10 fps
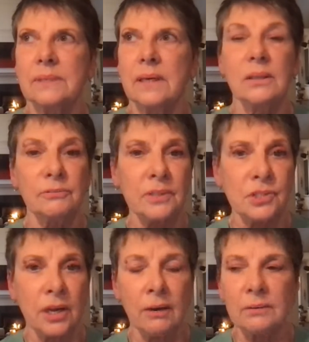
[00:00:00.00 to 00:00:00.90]
Ella
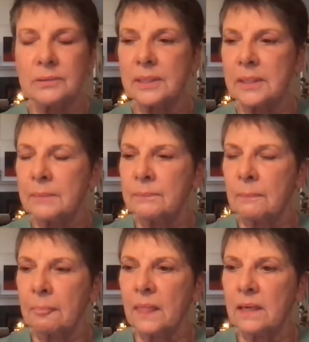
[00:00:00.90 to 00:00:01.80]
Fitzgerald.
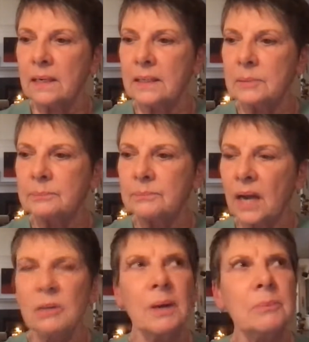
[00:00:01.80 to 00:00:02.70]
I
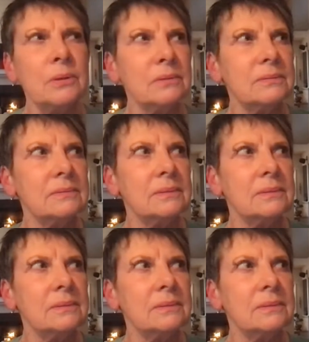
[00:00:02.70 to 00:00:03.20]
remember